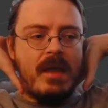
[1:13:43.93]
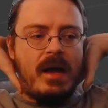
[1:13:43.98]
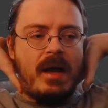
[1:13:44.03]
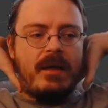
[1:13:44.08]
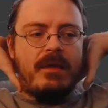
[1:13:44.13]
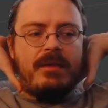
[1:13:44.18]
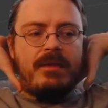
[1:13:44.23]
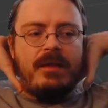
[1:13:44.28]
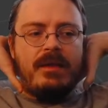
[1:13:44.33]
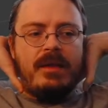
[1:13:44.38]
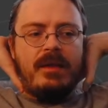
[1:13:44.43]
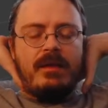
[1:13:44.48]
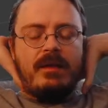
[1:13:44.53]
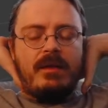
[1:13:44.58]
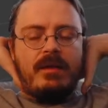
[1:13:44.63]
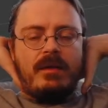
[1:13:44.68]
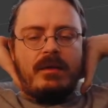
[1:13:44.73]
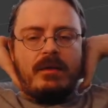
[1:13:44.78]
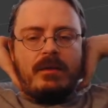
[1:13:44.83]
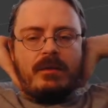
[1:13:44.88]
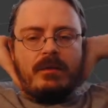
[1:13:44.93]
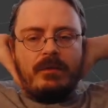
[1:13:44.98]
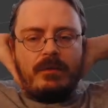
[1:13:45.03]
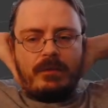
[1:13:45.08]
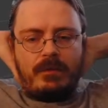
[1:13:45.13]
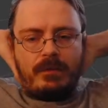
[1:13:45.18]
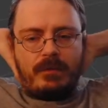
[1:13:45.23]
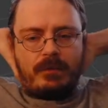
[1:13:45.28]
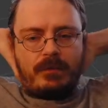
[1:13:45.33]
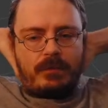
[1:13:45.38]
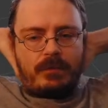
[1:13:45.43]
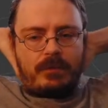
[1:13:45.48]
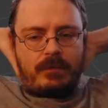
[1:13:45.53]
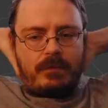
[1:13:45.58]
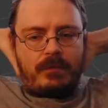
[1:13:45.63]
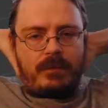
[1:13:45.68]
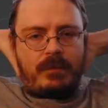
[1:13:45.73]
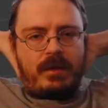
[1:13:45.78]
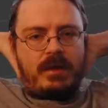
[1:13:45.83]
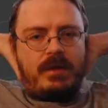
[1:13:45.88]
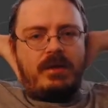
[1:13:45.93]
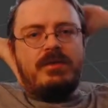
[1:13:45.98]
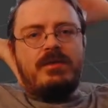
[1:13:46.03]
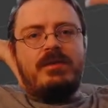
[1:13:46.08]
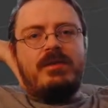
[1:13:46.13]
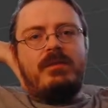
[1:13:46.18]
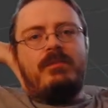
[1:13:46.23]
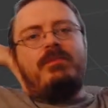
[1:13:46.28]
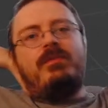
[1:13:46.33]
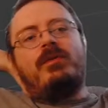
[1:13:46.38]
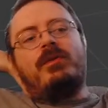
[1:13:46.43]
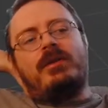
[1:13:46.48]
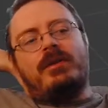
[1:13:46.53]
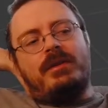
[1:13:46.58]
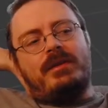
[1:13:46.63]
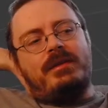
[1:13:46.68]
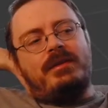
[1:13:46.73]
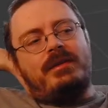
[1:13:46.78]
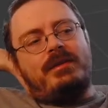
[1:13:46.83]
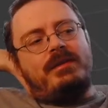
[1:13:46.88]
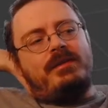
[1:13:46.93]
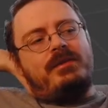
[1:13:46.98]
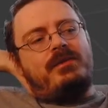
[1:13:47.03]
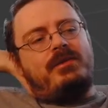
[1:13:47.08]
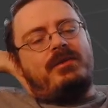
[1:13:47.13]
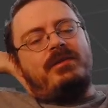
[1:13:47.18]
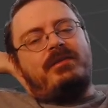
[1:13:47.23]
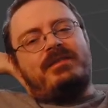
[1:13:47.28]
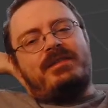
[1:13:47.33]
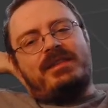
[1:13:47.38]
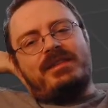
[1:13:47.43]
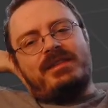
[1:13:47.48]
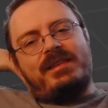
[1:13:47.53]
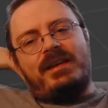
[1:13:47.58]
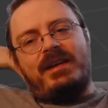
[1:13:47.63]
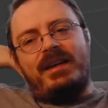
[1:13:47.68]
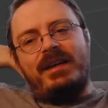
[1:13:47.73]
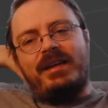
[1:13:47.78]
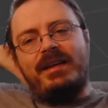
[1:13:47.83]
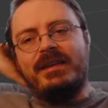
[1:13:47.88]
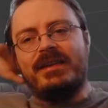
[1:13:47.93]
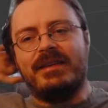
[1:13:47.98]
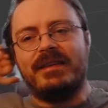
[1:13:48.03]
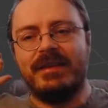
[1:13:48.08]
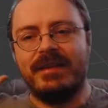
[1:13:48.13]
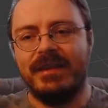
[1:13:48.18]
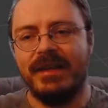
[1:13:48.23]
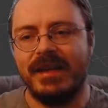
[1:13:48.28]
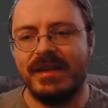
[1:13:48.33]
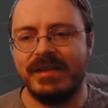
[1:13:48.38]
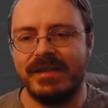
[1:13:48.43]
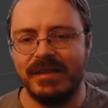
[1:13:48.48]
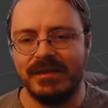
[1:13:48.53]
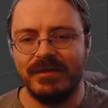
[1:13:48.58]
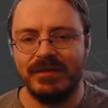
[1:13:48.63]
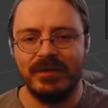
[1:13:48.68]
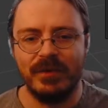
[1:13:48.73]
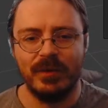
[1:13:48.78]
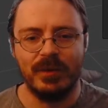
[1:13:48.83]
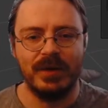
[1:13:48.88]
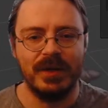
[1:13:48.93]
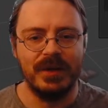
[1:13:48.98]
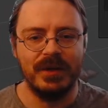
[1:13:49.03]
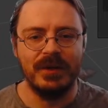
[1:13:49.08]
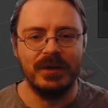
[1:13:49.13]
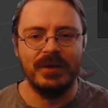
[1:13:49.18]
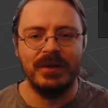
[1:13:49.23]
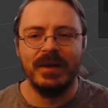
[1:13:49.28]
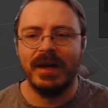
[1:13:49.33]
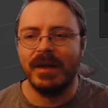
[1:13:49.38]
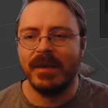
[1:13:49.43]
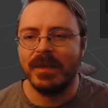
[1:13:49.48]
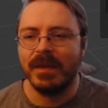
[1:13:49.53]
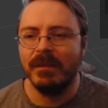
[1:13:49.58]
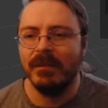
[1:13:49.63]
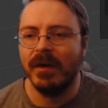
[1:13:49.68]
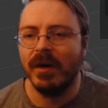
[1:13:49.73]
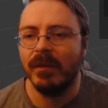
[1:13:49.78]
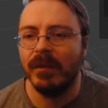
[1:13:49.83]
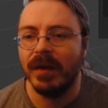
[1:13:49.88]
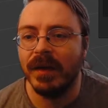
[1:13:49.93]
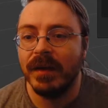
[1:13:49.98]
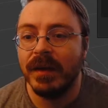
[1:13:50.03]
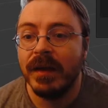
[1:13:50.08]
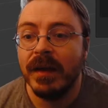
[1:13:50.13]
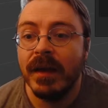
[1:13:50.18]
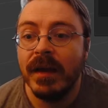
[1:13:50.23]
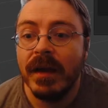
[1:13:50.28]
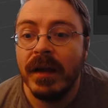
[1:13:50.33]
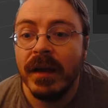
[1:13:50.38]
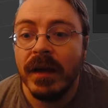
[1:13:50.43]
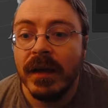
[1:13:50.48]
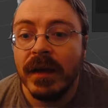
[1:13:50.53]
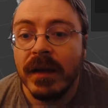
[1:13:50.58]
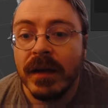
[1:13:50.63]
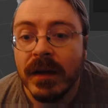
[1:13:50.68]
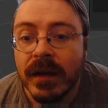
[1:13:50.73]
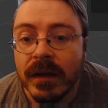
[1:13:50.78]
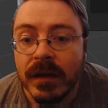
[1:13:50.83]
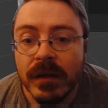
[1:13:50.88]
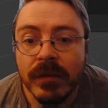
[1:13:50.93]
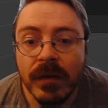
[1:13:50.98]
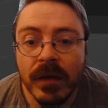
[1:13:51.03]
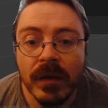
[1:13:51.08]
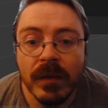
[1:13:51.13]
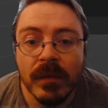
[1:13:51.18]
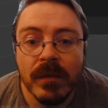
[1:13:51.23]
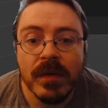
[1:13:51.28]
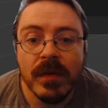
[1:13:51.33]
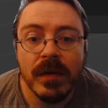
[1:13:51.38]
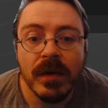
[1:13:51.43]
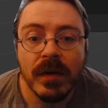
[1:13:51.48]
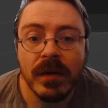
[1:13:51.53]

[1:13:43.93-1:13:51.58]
I think here's an important sort of design lesson for you at the moment. Fun.